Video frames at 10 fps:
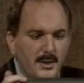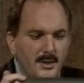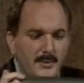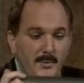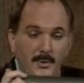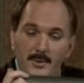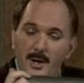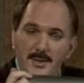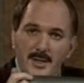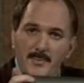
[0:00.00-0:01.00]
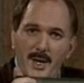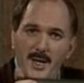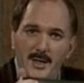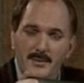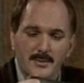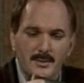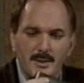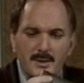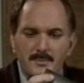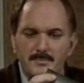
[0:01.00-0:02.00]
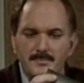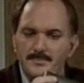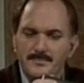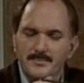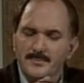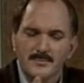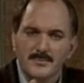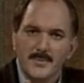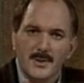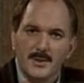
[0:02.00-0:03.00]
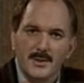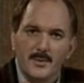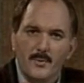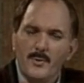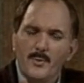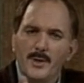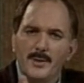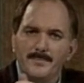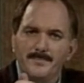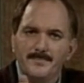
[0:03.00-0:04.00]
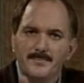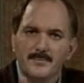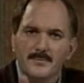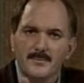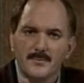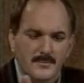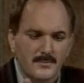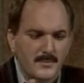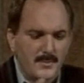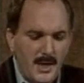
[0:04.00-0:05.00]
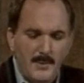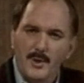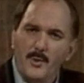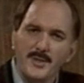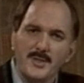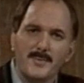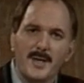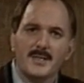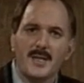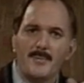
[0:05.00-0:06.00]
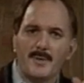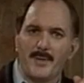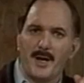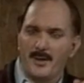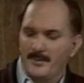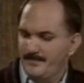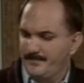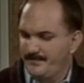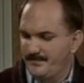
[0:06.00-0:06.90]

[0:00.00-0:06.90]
and won't cause any pain, what would? Any more questions about stopping power?